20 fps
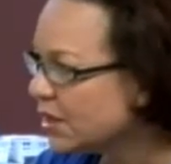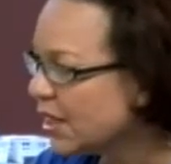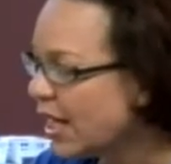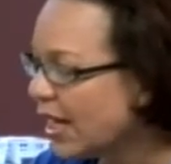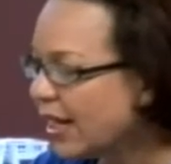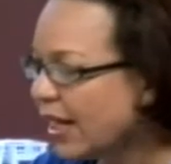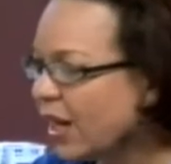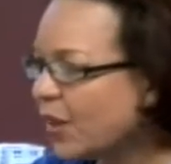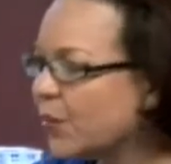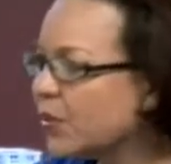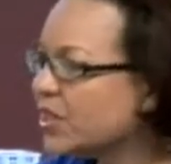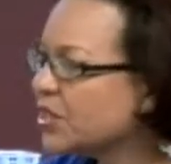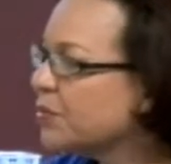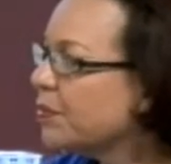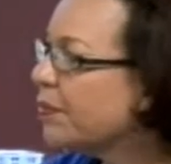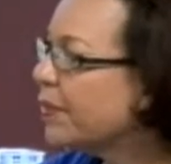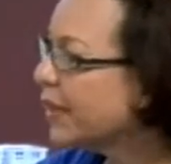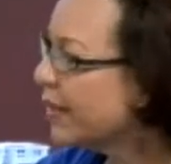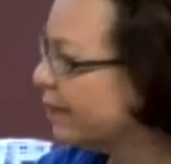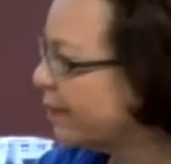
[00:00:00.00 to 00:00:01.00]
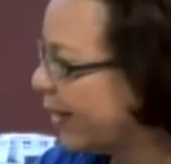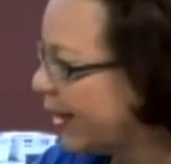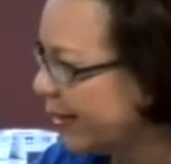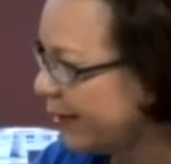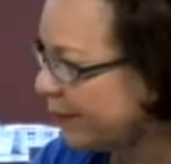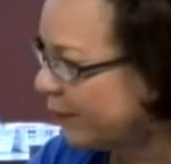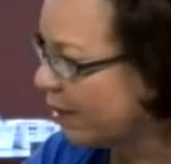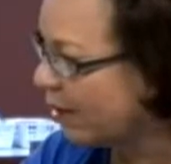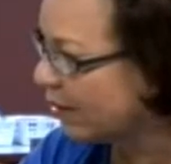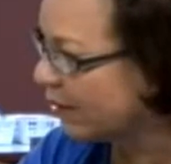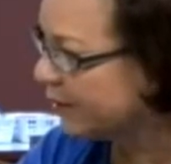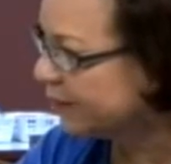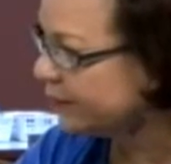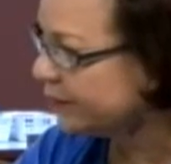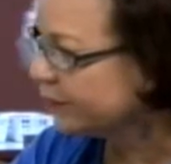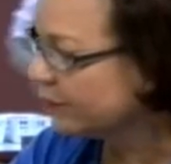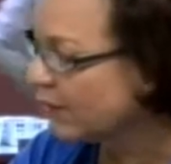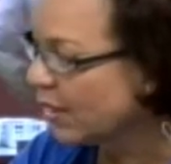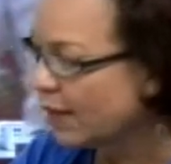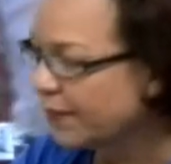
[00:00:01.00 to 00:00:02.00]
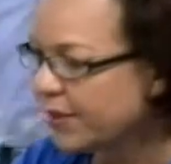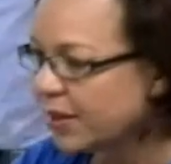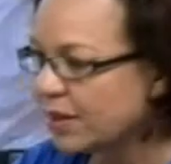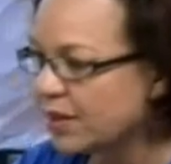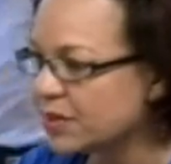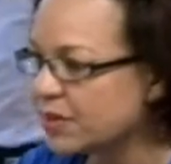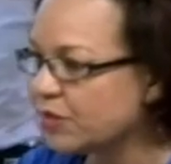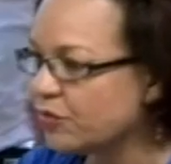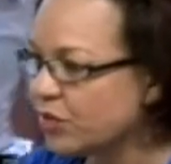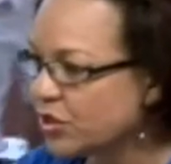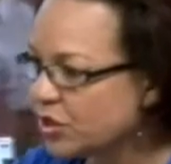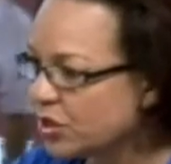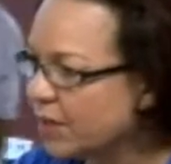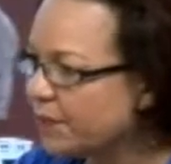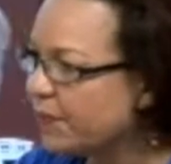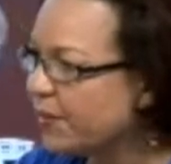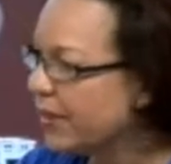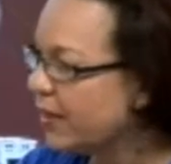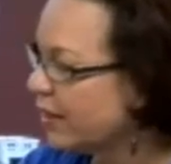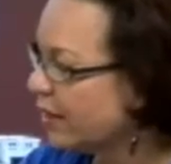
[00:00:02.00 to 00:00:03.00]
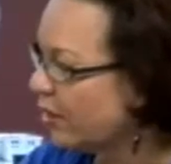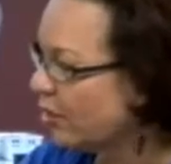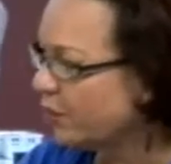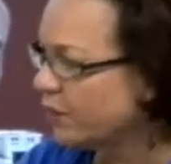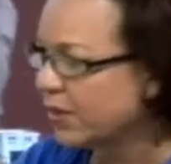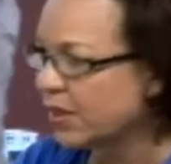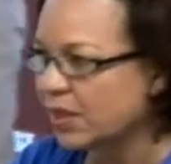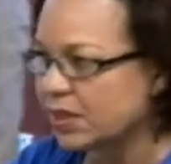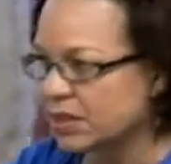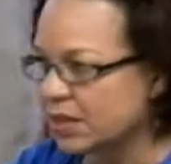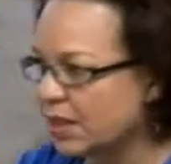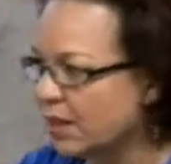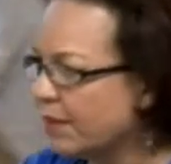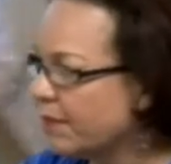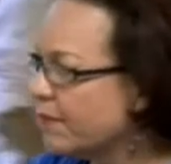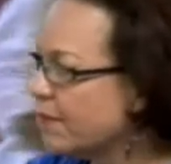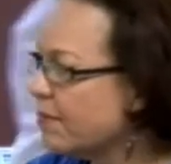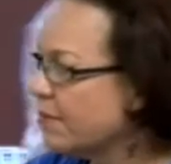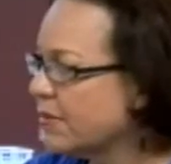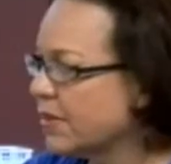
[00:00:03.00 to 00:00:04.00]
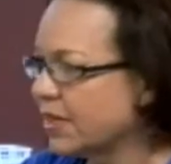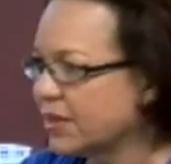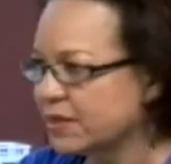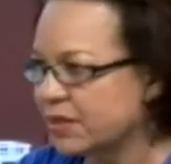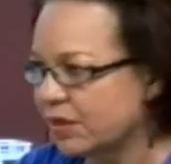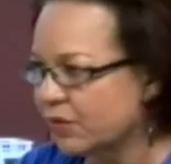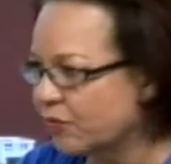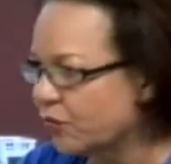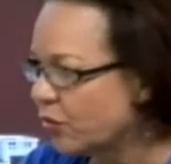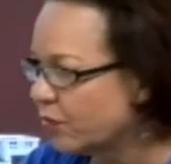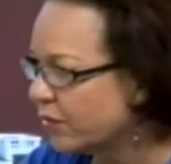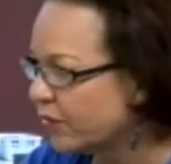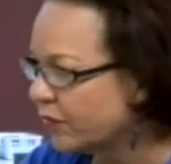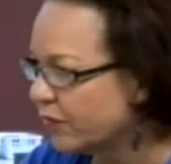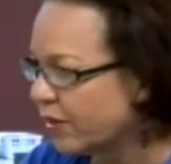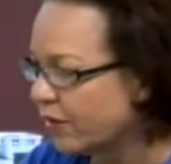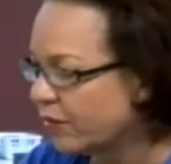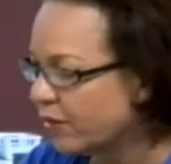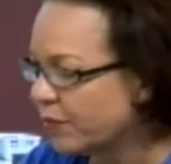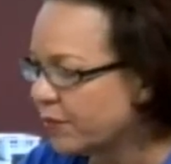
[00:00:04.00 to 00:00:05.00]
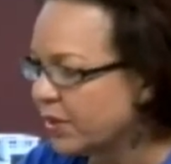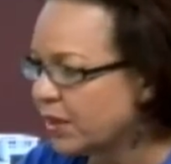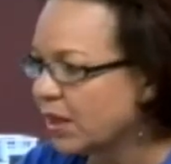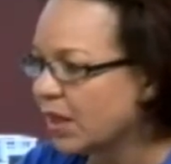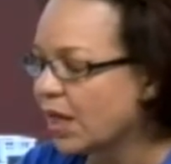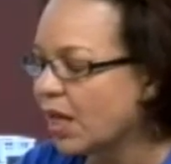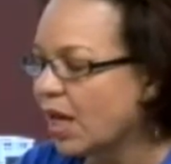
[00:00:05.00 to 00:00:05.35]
And I was bitten by the bug because original pain therapy is an amazing form of therapy.